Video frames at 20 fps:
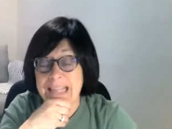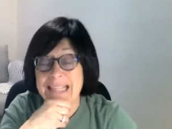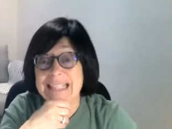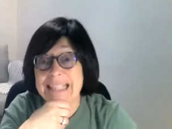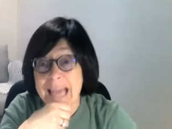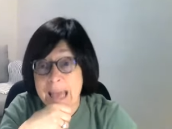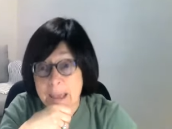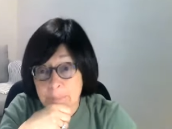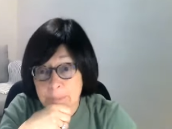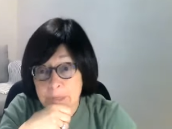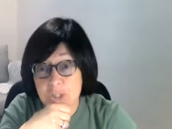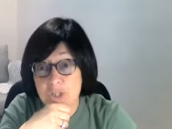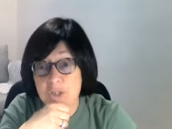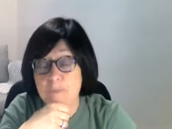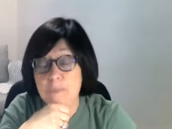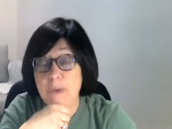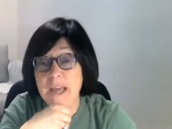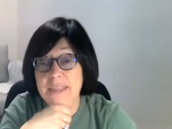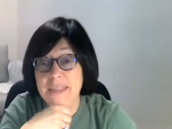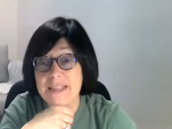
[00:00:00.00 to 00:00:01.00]

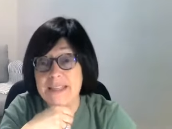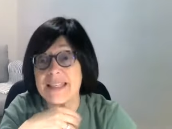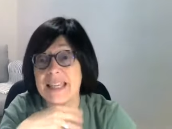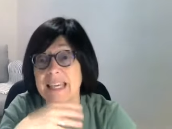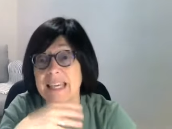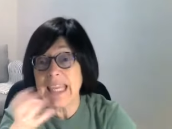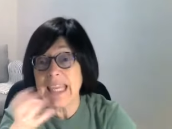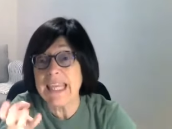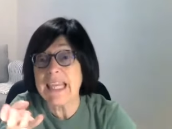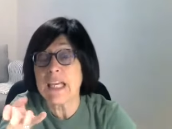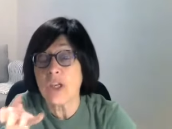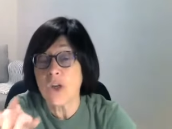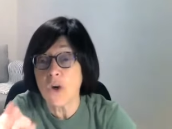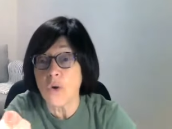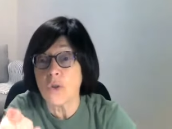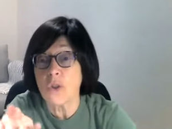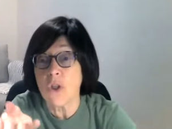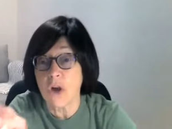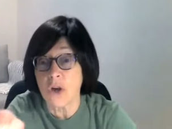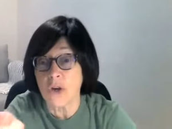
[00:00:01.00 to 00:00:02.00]
damaged by this, and he can
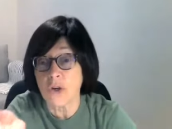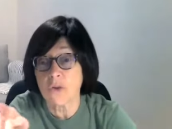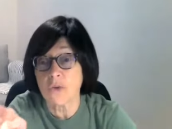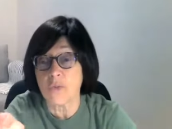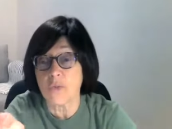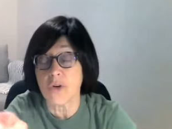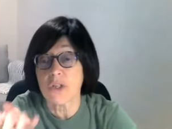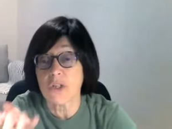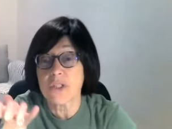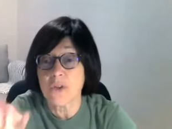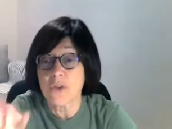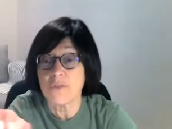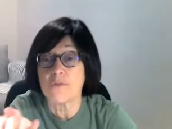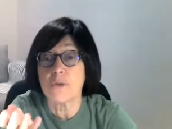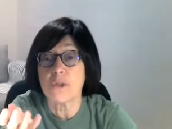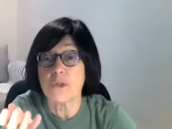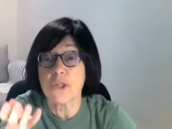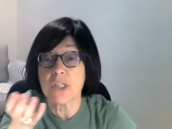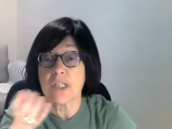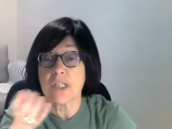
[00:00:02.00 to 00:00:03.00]
no longer work. So
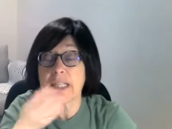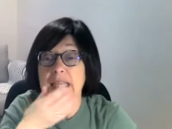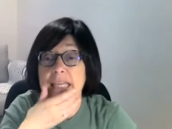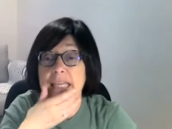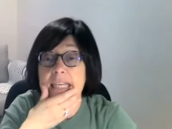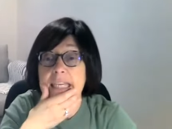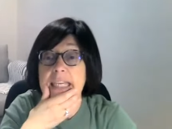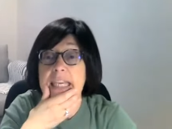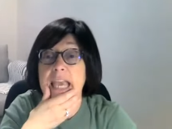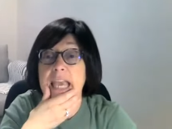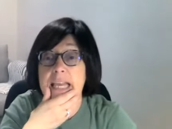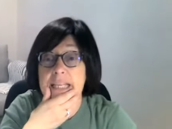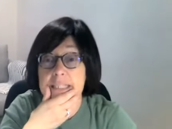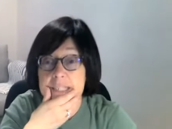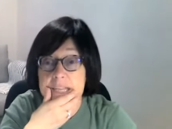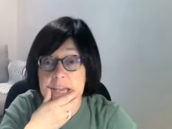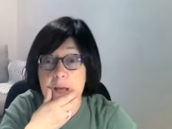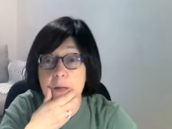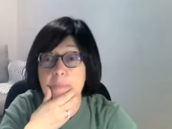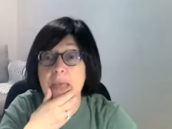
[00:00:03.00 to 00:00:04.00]
unfortunately, he can't
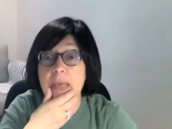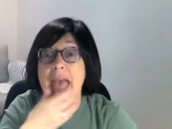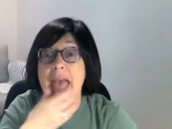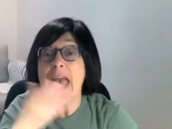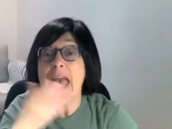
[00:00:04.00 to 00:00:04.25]
help.